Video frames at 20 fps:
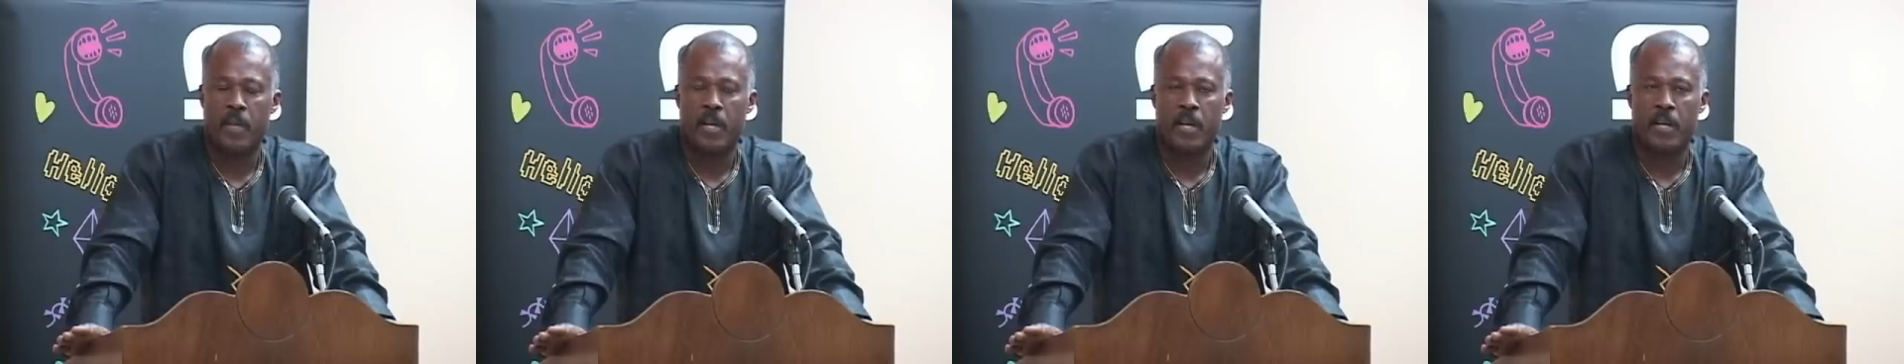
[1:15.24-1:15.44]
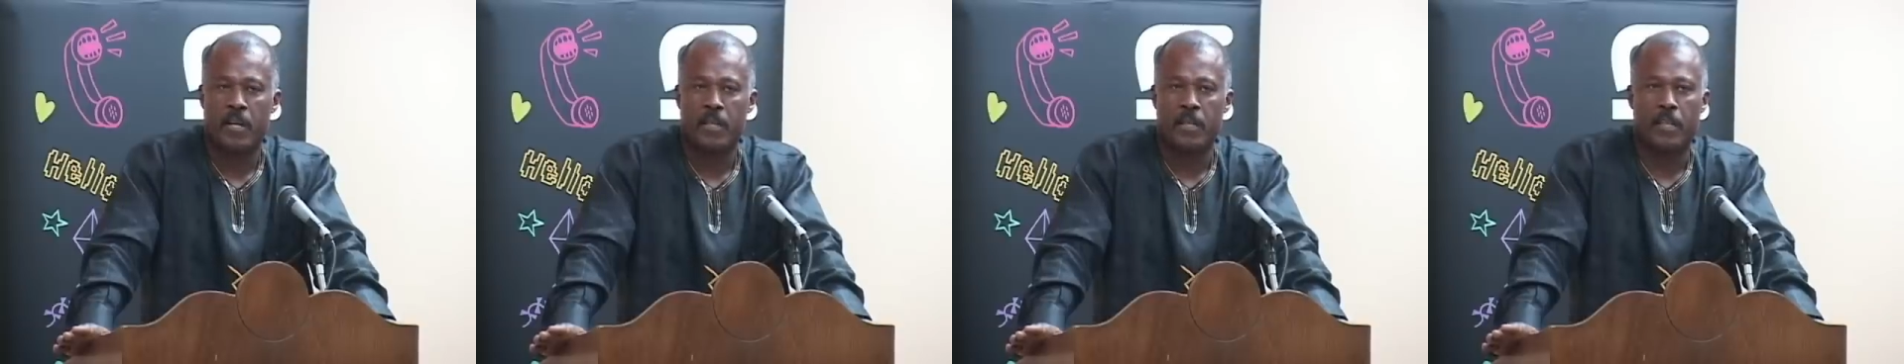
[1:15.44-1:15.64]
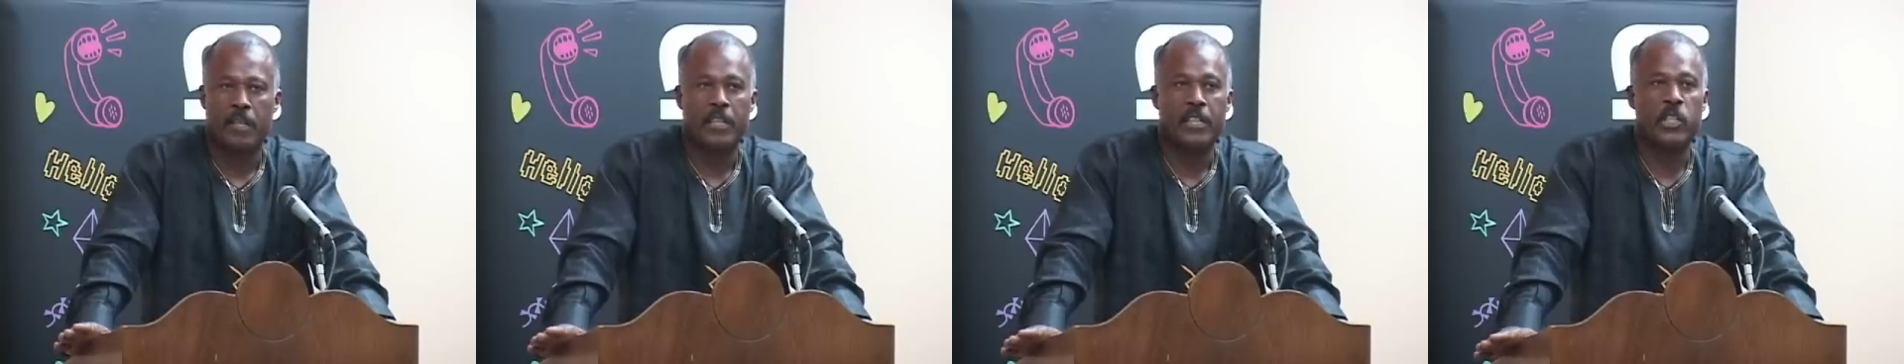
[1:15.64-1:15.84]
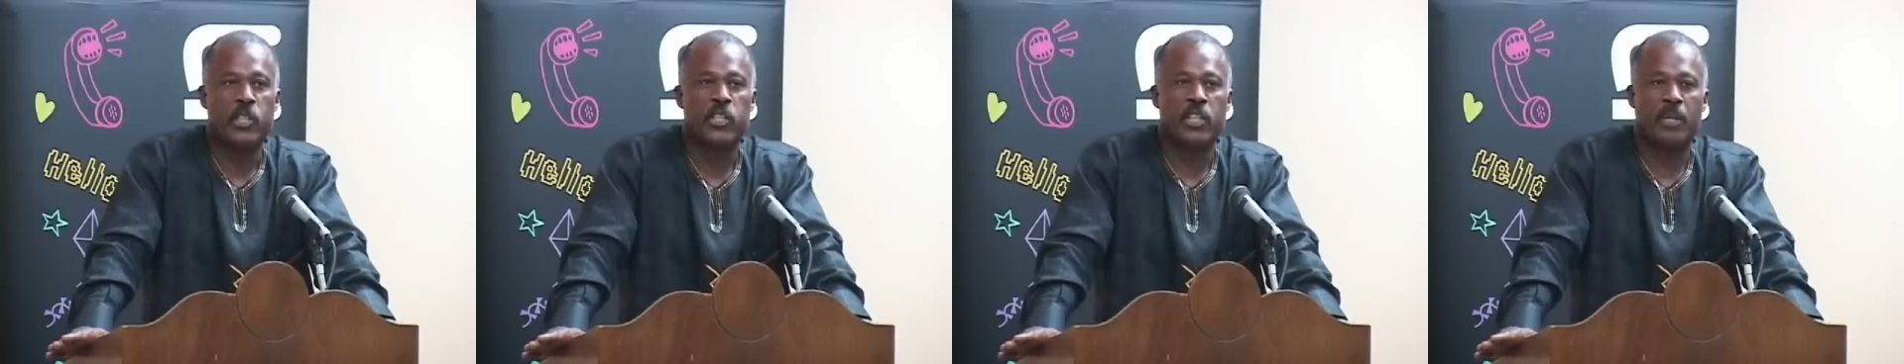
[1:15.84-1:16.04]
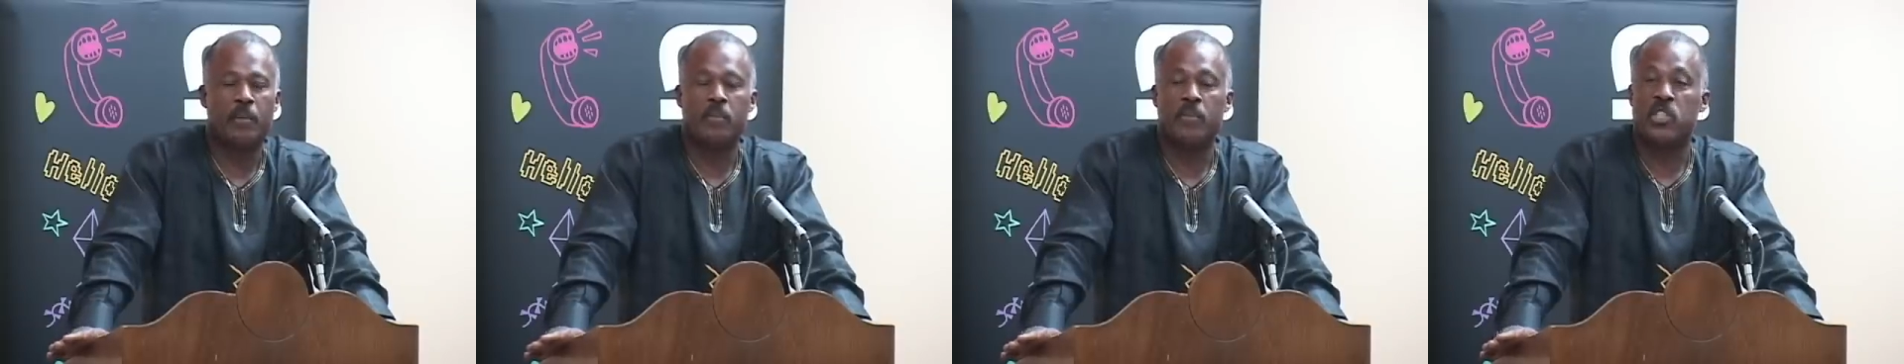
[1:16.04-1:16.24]

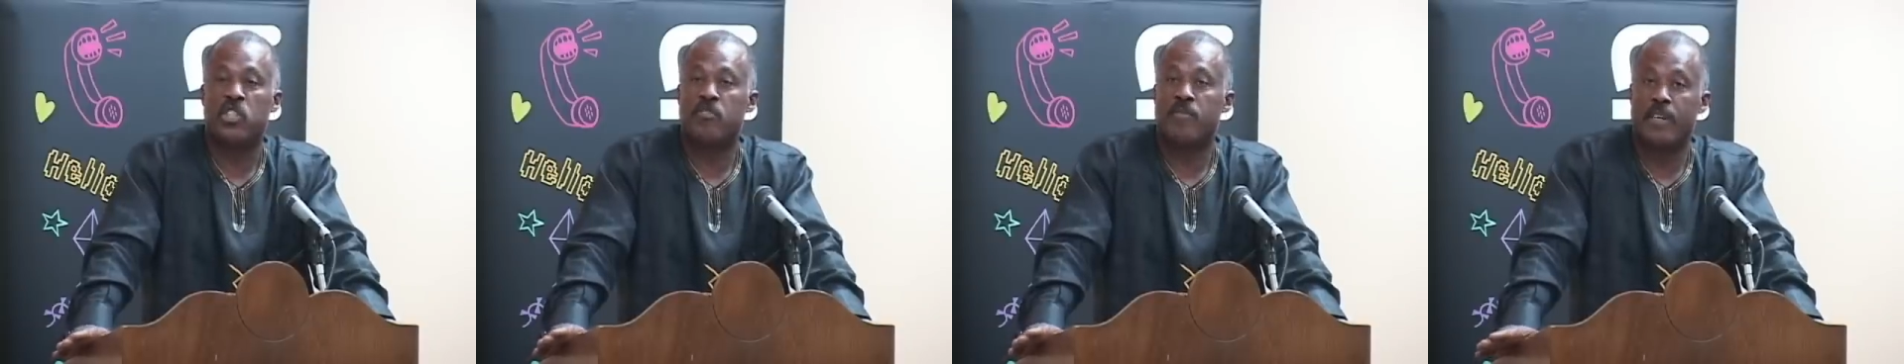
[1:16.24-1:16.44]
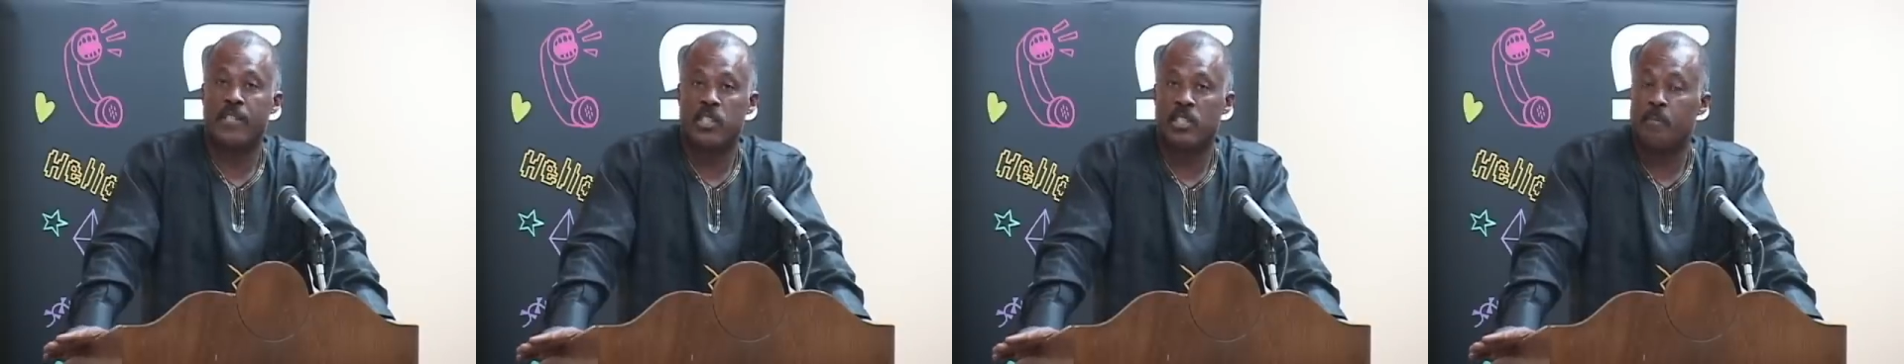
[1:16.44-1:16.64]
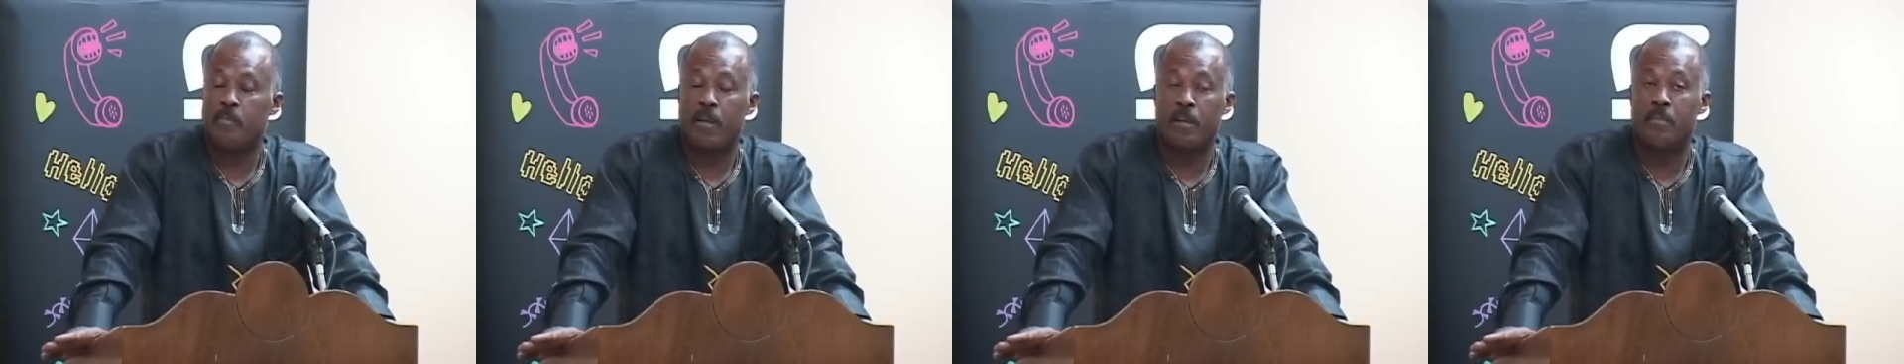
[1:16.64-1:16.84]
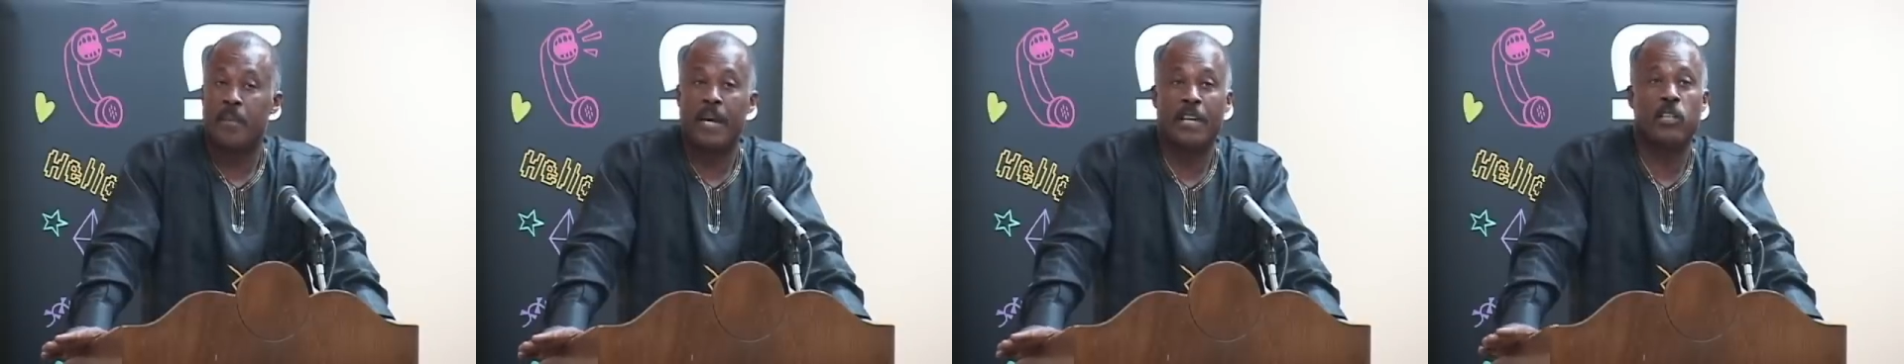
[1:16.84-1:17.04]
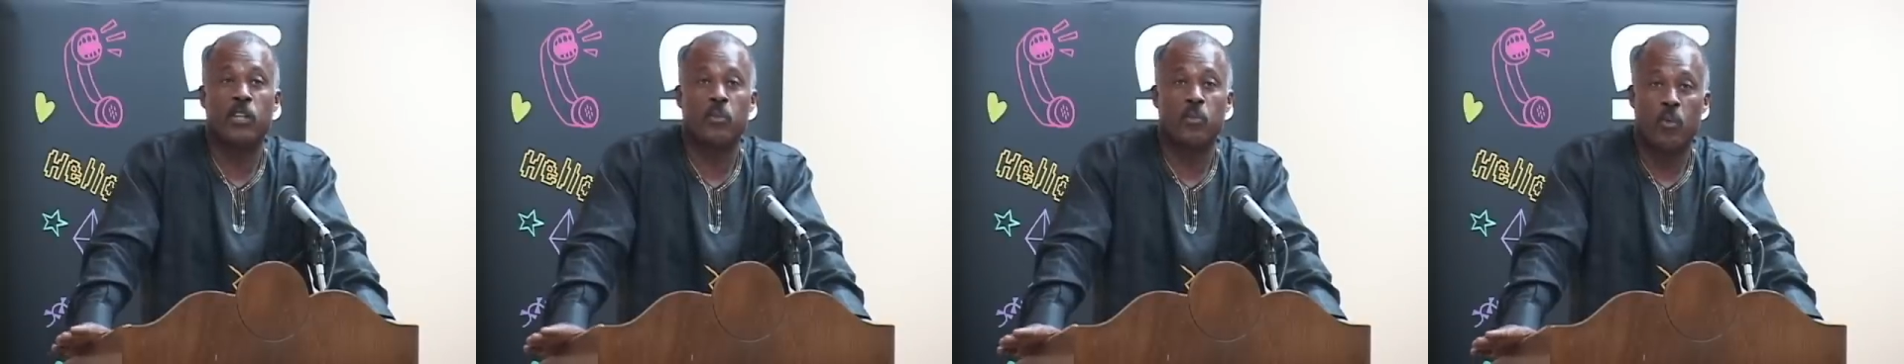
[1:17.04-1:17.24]
leadership was thrust upon me.
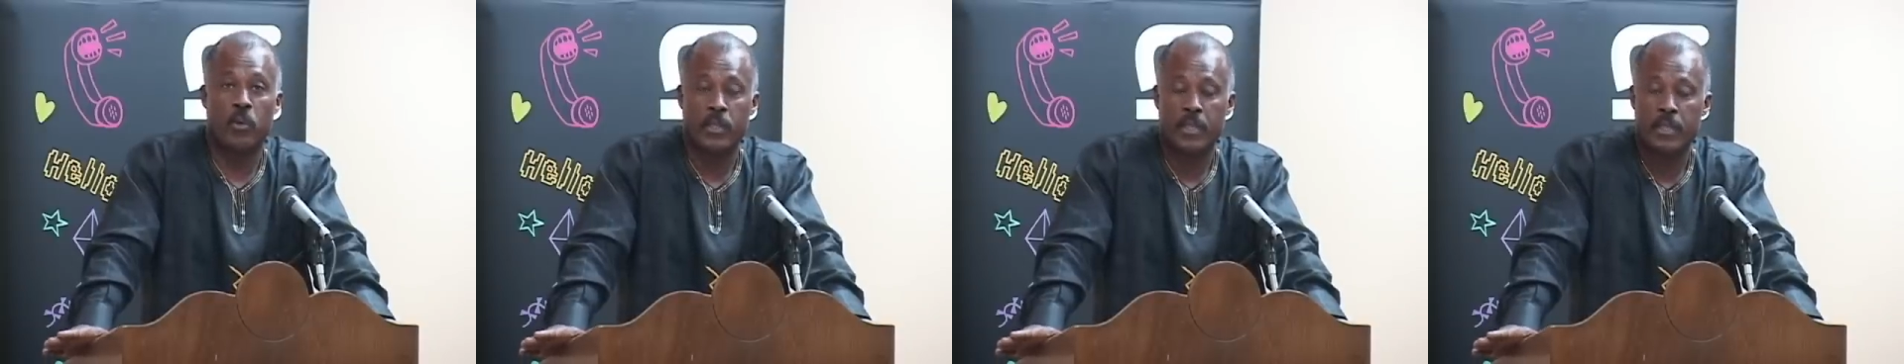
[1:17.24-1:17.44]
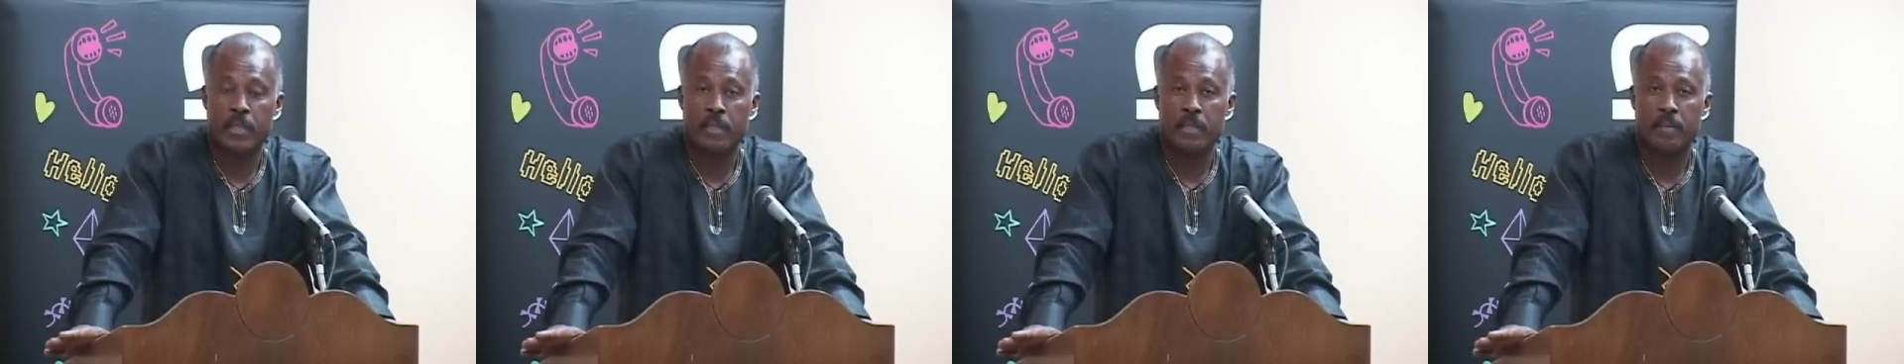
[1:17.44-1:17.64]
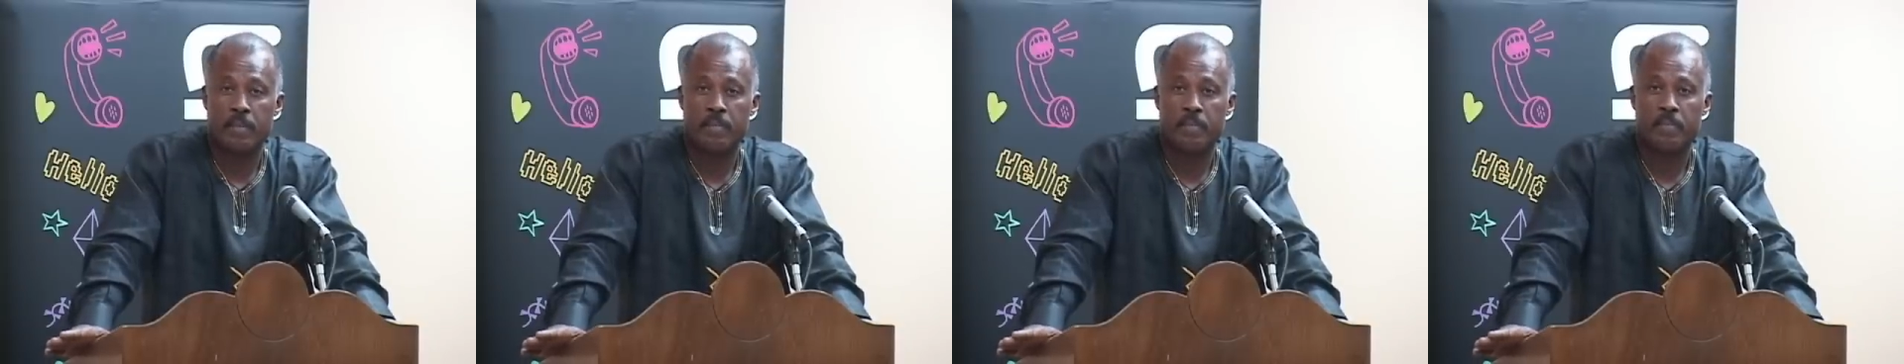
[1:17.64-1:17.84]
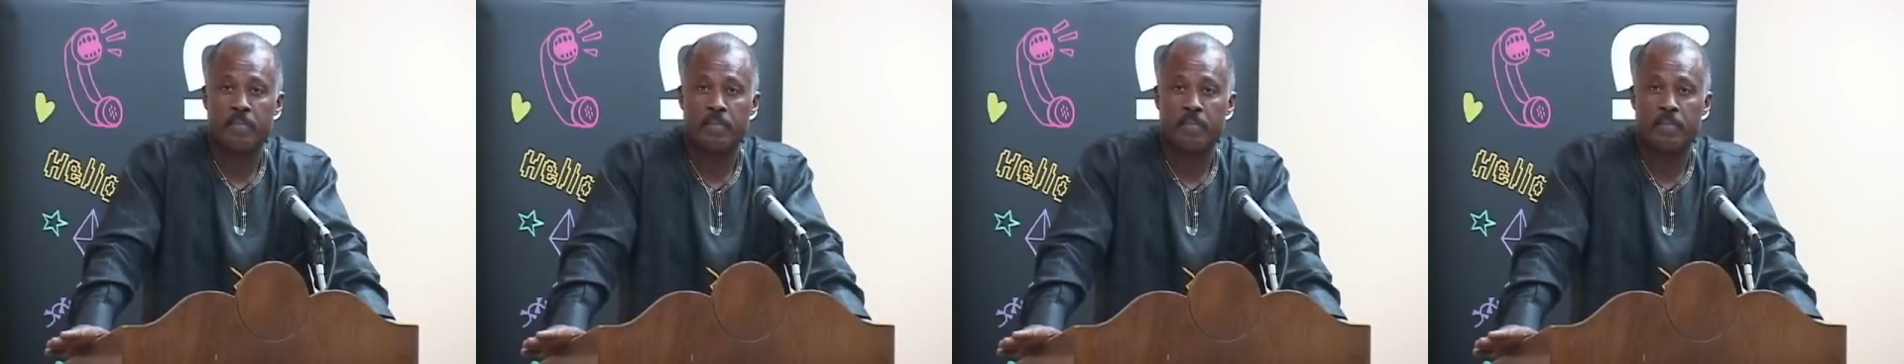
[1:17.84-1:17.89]
I don't want it.